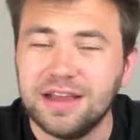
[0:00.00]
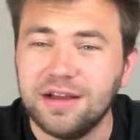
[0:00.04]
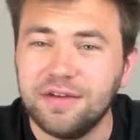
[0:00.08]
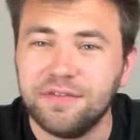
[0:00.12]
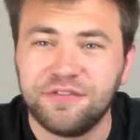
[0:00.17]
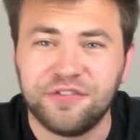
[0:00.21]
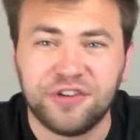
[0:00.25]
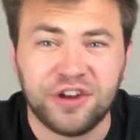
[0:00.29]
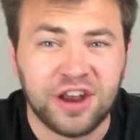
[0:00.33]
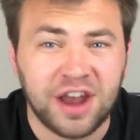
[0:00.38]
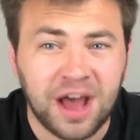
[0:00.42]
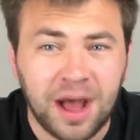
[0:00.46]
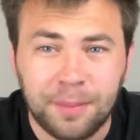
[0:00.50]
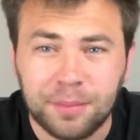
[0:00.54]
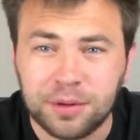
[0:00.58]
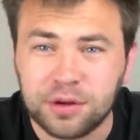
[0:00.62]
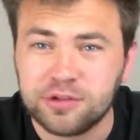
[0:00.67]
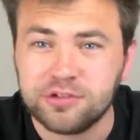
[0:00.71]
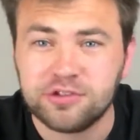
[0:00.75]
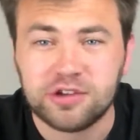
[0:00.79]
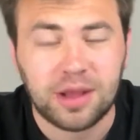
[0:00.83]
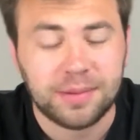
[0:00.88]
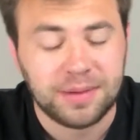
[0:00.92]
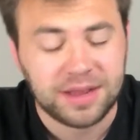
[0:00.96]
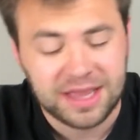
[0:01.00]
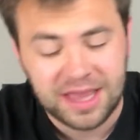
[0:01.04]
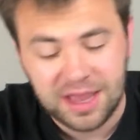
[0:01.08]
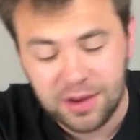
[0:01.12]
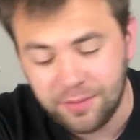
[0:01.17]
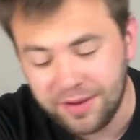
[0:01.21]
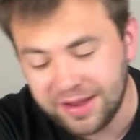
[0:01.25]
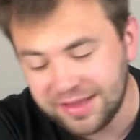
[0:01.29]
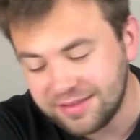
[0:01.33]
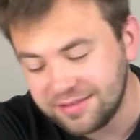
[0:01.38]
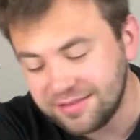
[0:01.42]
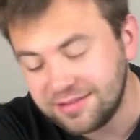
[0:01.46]
Phenomenal job. I can't
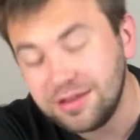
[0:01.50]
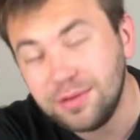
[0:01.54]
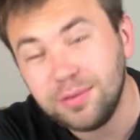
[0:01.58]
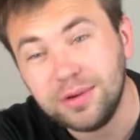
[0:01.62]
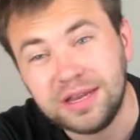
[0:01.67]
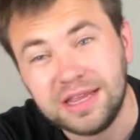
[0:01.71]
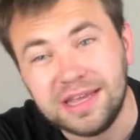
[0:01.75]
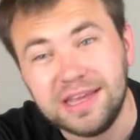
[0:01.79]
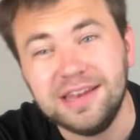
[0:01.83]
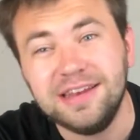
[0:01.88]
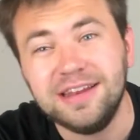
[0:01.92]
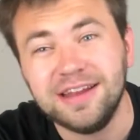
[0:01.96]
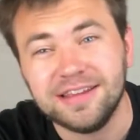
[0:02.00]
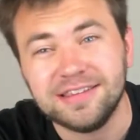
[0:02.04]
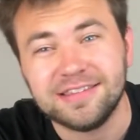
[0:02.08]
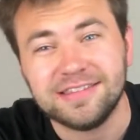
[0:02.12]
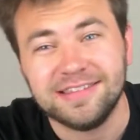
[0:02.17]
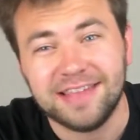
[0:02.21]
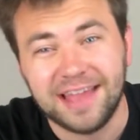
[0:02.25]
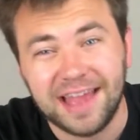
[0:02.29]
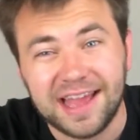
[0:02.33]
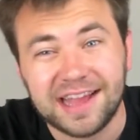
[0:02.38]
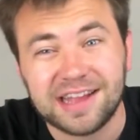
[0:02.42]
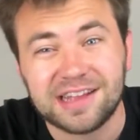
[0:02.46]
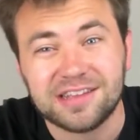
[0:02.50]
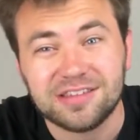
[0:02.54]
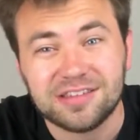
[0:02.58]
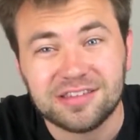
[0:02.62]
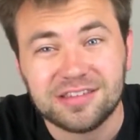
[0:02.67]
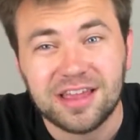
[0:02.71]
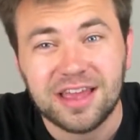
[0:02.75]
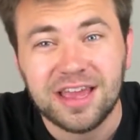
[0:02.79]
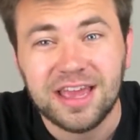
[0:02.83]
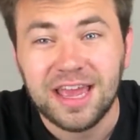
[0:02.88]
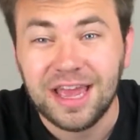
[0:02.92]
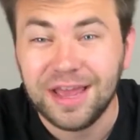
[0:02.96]
wait to see what he does
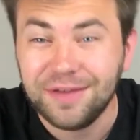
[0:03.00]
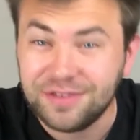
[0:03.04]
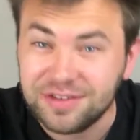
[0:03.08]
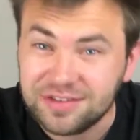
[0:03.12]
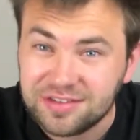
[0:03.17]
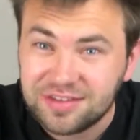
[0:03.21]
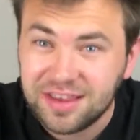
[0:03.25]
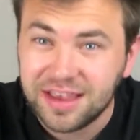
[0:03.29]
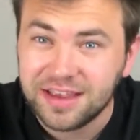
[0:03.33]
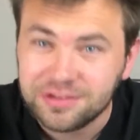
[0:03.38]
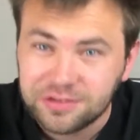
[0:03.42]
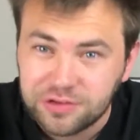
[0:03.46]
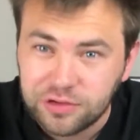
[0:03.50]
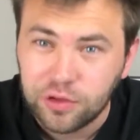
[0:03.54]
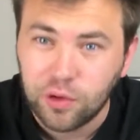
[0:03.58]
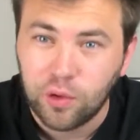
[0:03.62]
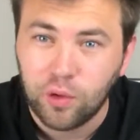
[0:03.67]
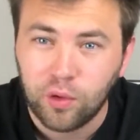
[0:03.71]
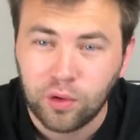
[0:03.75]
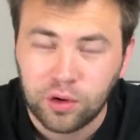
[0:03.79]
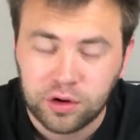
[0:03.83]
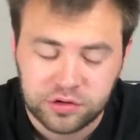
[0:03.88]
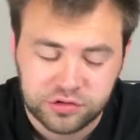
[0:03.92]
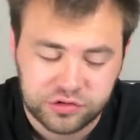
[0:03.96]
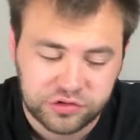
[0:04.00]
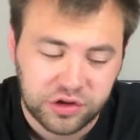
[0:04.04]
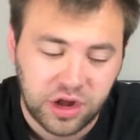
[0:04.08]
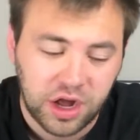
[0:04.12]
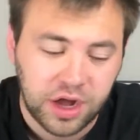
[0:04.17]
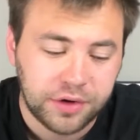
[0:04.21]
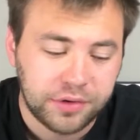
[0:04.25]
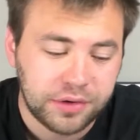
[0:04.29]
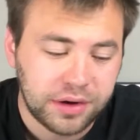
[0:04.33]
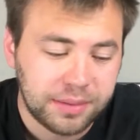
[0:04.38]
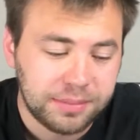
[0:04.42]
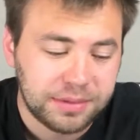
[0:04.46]
next, if he stays in the horror
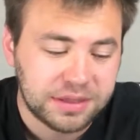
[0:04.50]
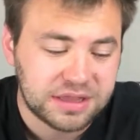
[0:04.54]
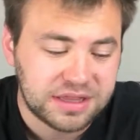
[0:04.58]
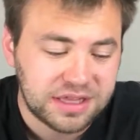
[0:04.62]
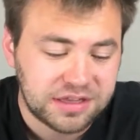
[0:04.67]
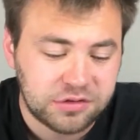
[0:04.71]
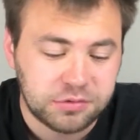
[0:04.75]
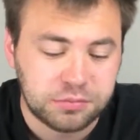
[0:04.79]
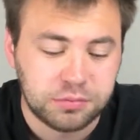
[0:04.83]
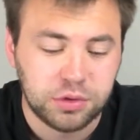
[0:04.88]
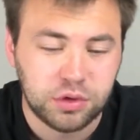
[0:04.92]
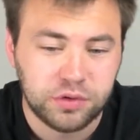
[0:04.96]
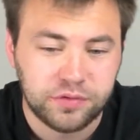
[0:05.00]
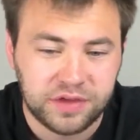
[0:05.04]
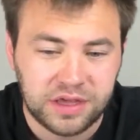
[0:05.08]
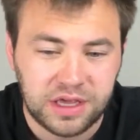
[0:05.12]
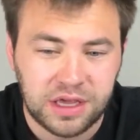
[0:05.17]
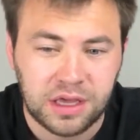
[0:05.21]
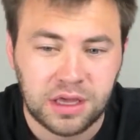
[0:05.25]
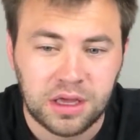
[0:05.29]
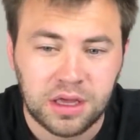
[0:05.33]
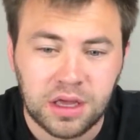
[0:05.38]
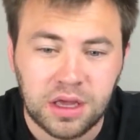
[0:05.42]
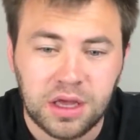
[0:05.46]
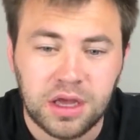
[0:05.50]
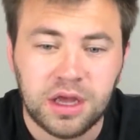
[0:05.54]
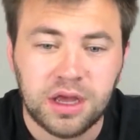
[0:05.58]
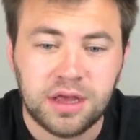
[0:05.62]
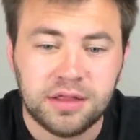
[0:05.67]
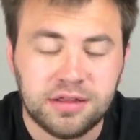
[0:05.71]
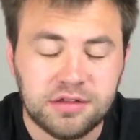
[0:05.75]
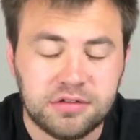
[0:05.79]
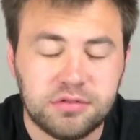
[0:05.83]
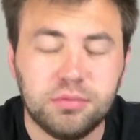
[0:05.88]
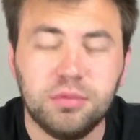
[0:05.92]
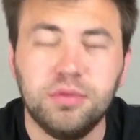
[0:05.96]
genre. But this movie
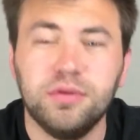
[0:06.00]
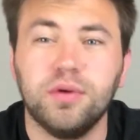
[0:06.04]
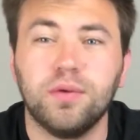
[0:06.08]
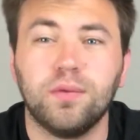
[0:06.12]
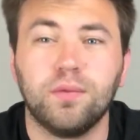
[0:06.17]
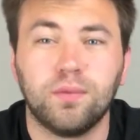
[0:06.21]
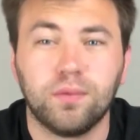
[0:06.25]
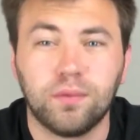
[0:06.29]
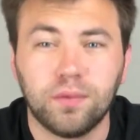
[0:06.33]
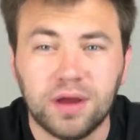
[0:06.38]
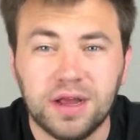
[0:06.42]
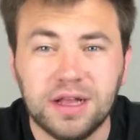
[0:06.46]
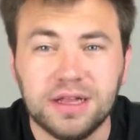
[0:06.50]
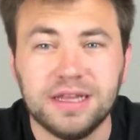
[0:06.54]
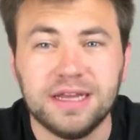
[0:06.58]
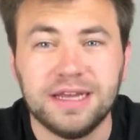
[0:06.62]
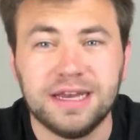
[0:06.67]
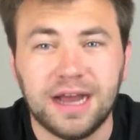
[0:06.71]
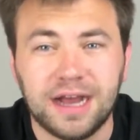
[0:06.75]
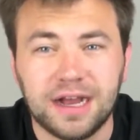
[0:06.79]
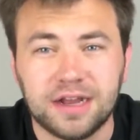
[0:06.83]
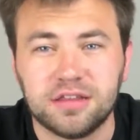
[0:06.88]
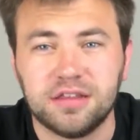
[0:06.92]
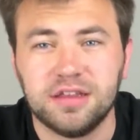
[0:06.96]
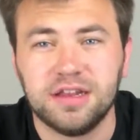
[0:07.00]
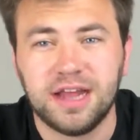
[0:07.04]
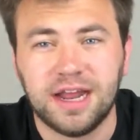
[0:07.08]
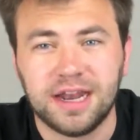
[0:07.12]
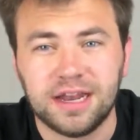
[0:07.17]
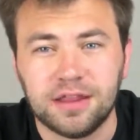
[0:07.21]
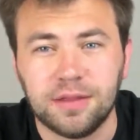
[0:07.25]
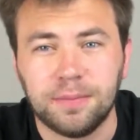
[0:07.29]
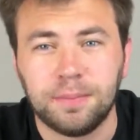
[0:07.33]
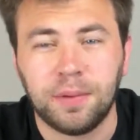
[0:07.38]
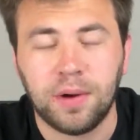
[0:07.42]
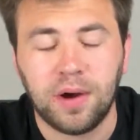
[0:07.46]
really knocked it out
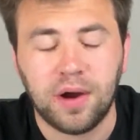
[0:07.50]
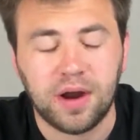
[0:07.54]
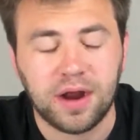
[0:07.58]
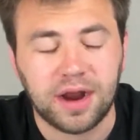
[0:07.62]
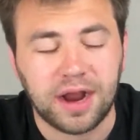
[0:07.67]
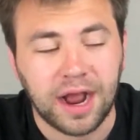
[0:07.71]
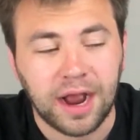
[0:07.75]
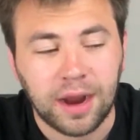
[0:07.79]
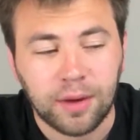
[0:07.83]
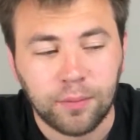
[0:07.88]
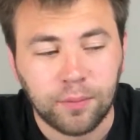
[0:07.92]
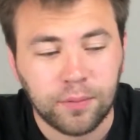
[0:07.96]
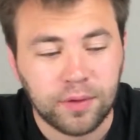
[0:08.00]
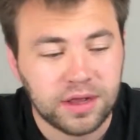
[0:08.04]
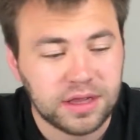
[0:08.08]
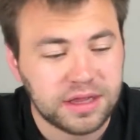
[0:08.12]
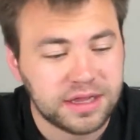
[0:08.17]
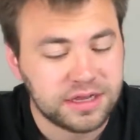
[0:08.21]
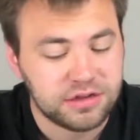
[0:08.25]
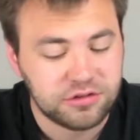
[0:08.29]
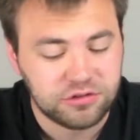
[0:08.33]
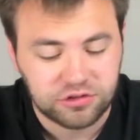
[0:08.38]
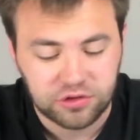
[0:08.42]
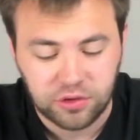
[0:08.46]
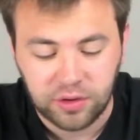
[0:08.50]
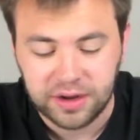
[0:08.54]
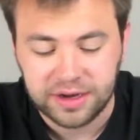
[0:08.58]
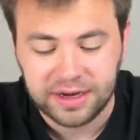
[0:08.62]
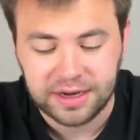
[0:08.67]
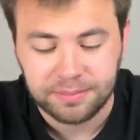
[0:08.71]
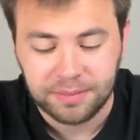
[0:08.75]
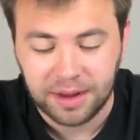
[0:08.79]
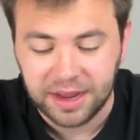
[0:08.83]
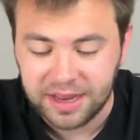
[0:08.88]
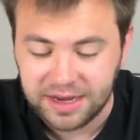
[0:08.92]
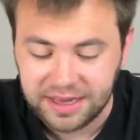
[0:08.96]
of the park. I really enjoyed
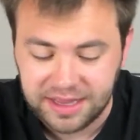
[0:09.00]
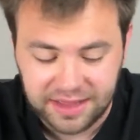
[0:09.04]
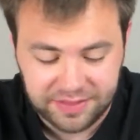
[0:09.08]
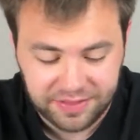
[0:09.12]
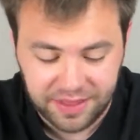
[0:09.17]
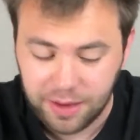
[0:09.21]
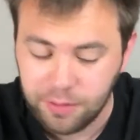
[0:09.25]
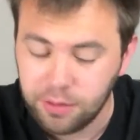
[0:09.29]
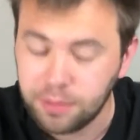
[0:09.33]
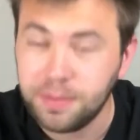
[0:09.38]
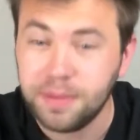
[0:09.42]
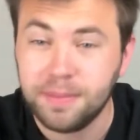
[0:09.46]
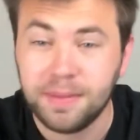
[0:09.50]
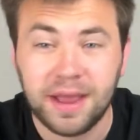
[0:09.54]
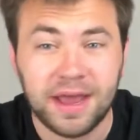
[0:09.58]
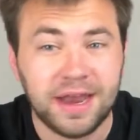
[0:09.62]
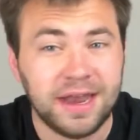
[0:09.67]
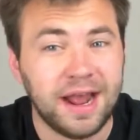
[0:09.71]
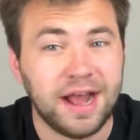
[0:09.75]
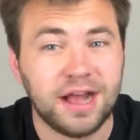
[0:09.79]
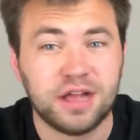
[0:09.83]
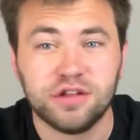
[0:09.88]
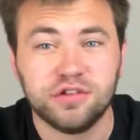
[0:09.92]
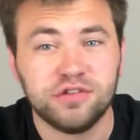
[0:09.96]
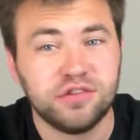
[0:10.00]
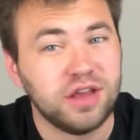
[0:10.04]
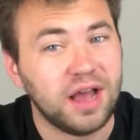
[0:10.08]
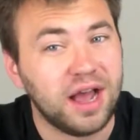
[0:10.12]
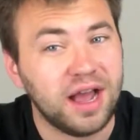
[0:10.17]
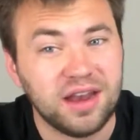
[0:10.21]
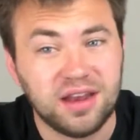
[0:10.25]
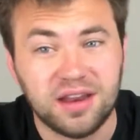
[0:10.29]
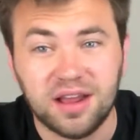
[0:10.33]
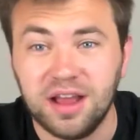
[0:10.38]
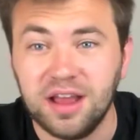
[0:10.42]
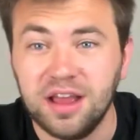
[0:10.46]
it. That would be my analogy.
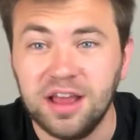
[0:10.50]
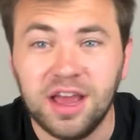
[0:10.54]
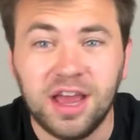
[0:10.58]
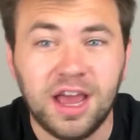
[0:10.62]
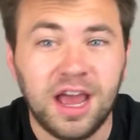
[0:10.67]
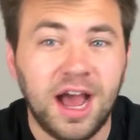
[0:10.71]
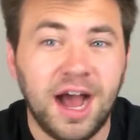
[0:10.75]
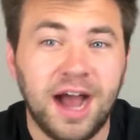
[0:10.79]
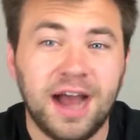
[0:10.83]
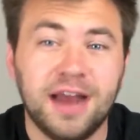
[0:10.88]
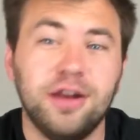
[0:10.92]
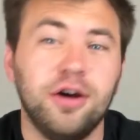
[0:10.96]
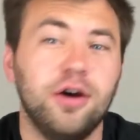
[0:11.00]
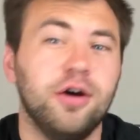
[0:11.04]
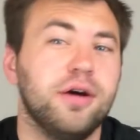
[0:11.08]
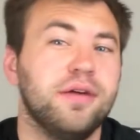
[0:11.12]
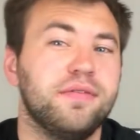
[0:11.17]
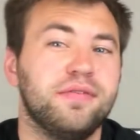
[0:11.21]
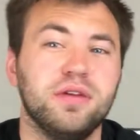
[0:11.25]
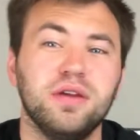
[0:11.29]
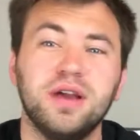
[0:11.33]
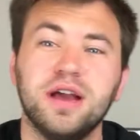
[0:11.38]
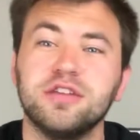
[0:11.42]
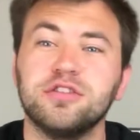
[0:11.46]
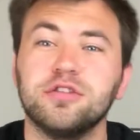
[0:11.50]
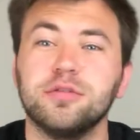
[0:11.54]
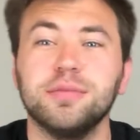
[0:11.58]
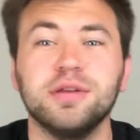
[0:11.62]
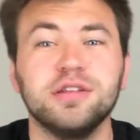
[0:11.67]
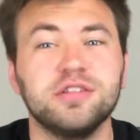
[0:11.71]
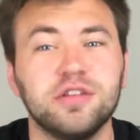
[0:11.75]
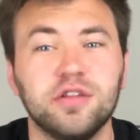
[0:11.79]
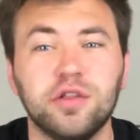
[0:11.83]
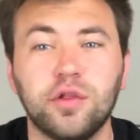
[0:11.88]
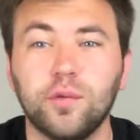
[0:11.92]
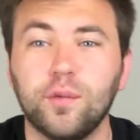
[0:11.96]
I know if you guys are
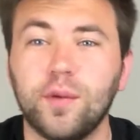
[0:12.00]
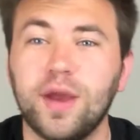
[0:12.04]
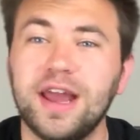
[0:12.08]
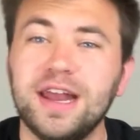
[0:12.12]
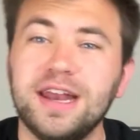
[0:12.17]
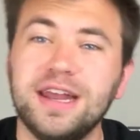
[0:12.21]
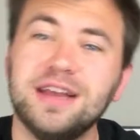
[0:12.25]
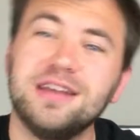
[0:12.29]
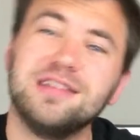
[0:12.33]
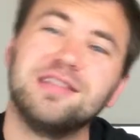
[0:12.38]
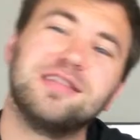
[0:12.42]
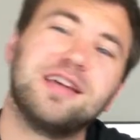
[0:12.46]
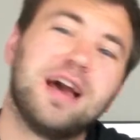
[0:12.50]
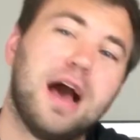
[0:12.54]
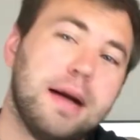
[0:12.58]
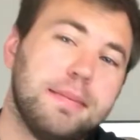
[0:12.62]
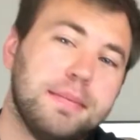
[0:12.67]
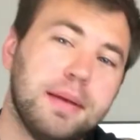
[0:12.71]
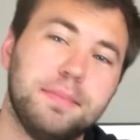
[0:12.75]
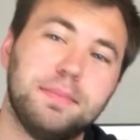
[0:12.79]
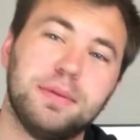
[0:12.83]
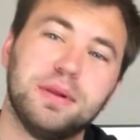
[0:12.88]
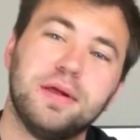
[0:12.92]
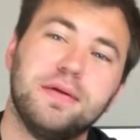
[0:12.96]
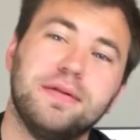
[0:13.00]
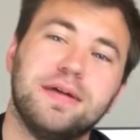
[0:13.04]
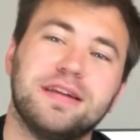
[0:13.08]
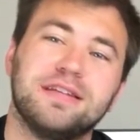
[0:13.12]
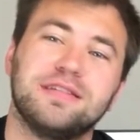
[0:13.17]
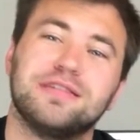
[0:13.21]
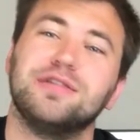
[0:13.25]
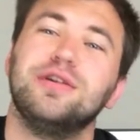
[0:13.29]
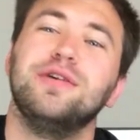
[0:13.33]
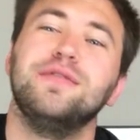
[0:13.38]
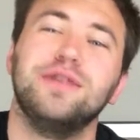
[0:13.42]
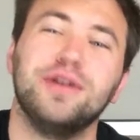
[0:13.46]
missing the ratings, comment below, let
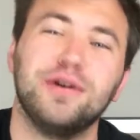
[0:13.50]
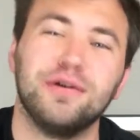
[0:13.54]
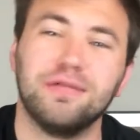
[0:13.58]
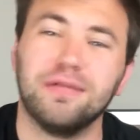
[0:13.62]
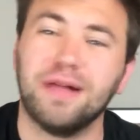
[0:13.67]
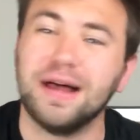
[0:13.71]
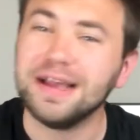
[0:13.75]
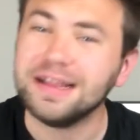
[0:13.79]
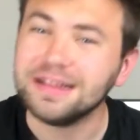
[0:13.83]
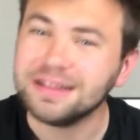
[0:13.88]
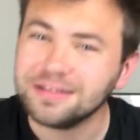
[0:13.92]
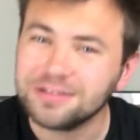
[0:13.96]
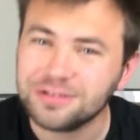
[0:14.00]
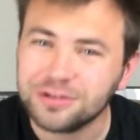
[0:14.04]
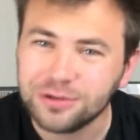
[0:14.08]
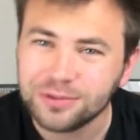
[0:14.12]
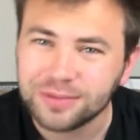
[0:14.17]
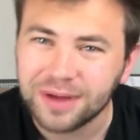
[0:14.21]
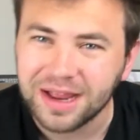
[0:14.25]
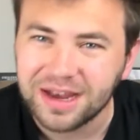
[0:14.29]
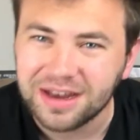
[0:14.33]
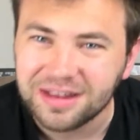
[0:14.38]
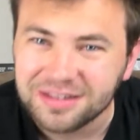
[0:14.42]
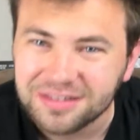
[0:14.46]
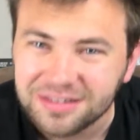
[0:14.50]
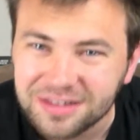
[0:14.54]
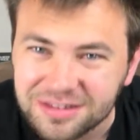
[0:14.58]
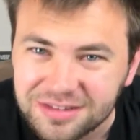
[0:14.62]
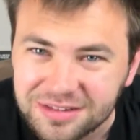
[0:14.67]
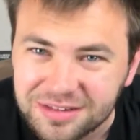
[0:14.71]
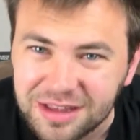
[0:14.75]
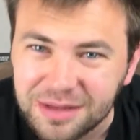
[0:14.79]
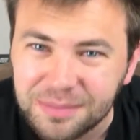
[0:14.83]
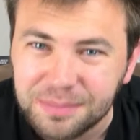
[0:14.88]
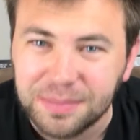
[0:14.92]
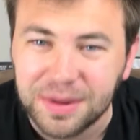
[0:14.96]
us know if you don't like this new rating
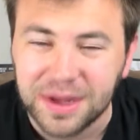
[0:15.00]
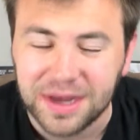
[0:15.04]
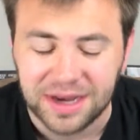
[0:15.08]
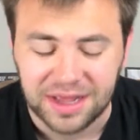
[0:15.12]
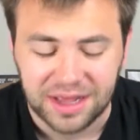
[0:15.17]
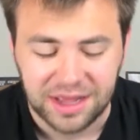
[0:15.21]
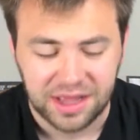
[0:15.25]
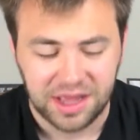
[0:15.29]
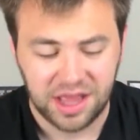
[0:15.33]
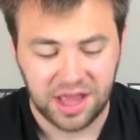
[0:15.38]
system, but